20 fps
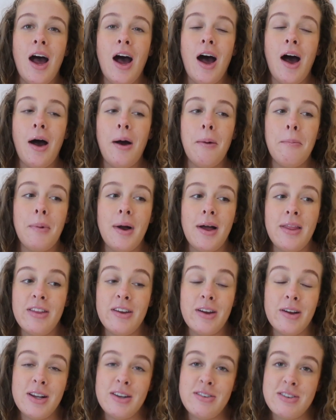And
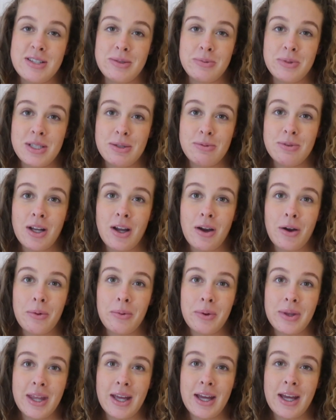the only reason we didn't go
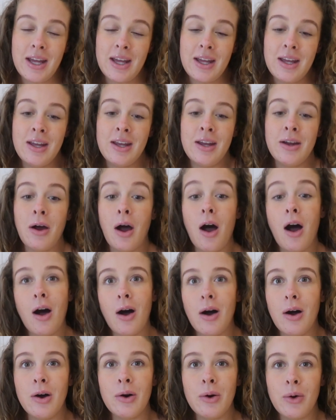with it
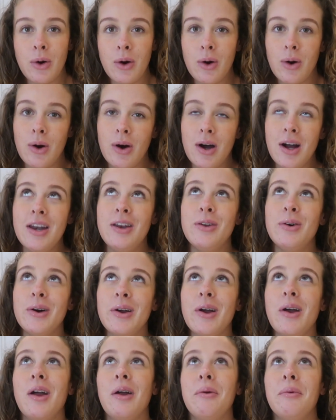or are not
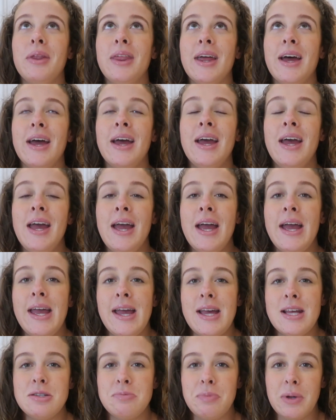going with it
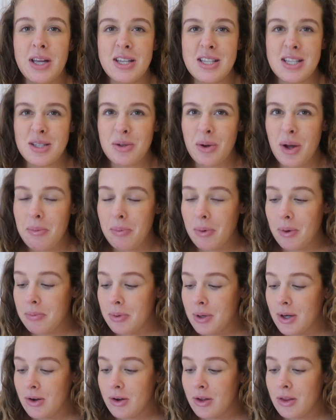is because it's quite
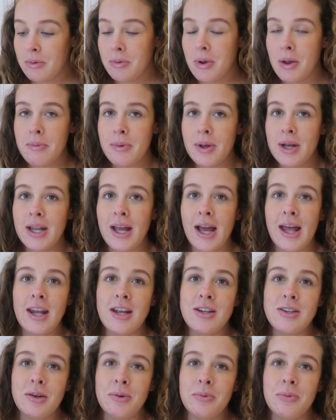popular at the moment, and
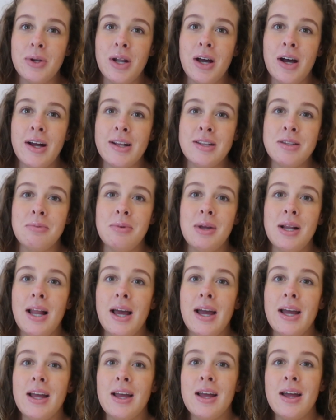I don't want her to be
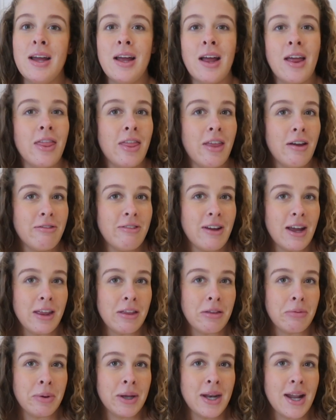like the
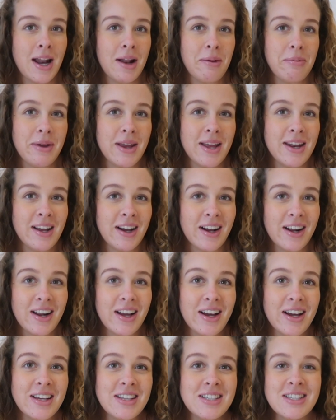fifth Penelope in her
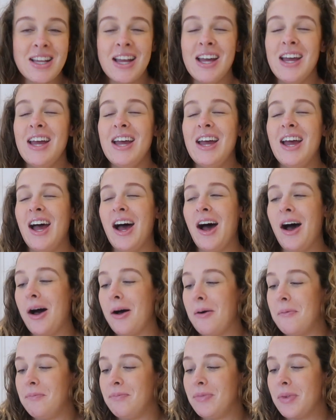class.
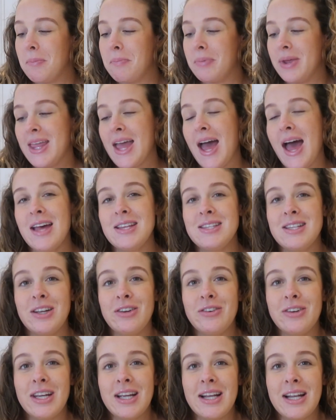But yeah, it's a
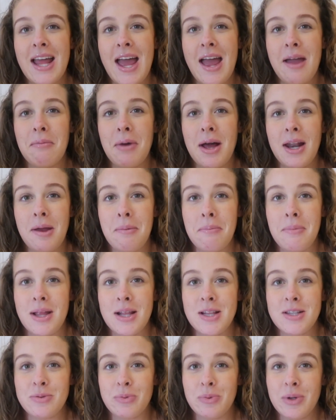Greek name and it
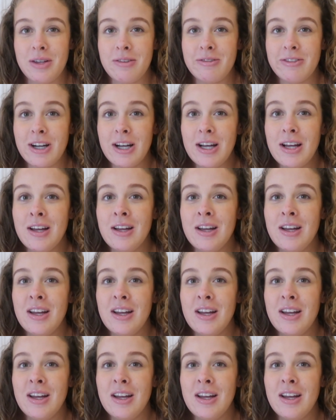means weaver.